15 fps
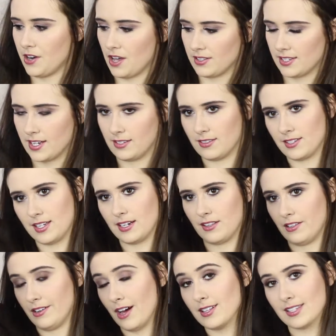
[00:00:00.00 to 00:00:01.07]
not skin, skin
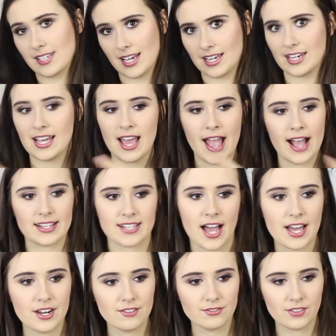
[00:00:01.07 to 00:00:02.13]
and then not skin, it's
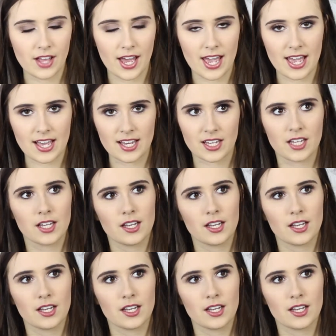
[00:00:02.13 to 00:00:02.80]
kind of like